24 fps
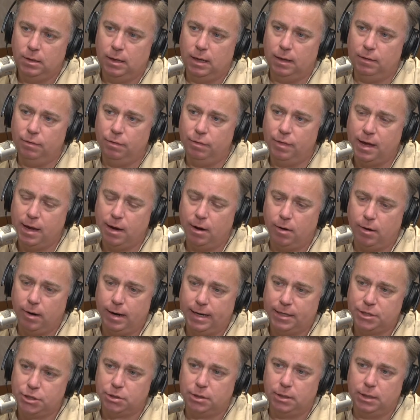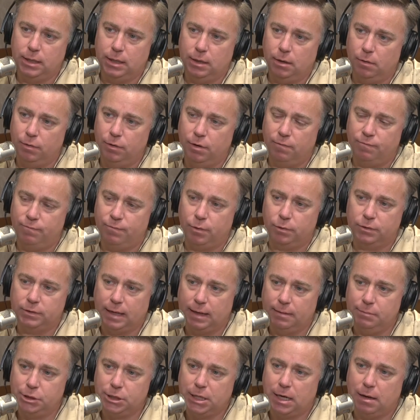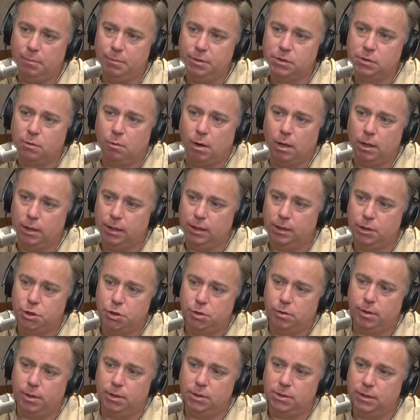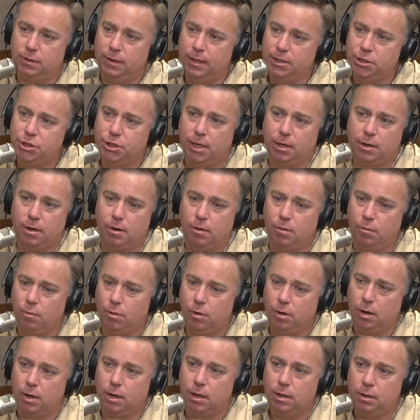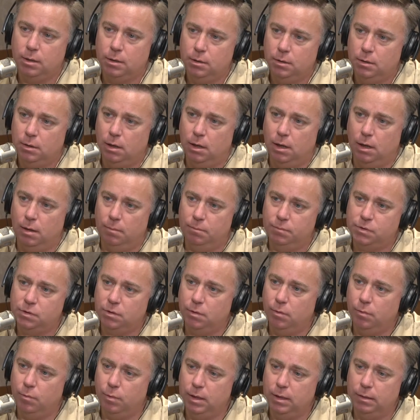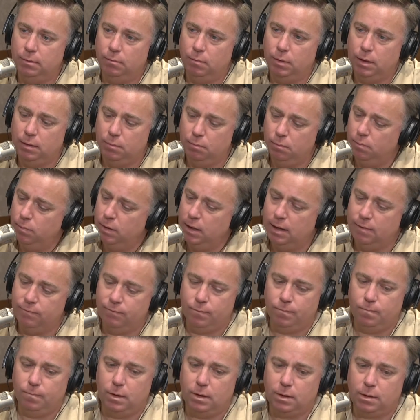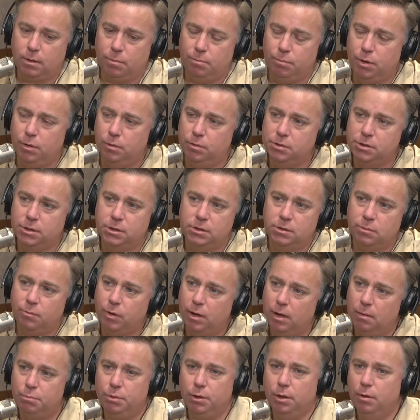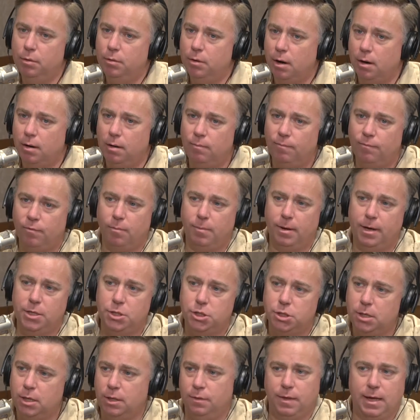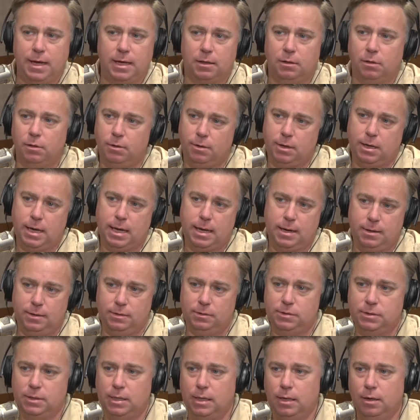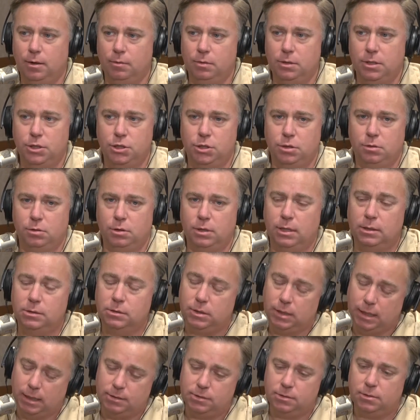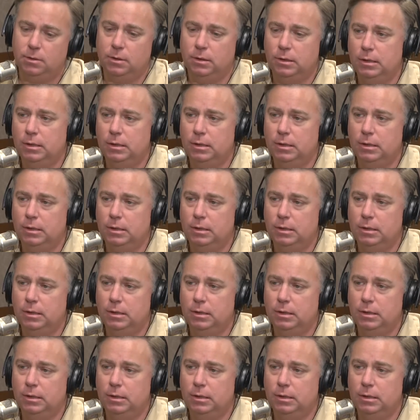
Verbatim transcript: and they are actually, their full-time job is quality assurance, and they check our work. Mm-hmm. um, so we, we, we have a computer system, we upload our information, and they can look at it and say, you know, did you do this? Yes.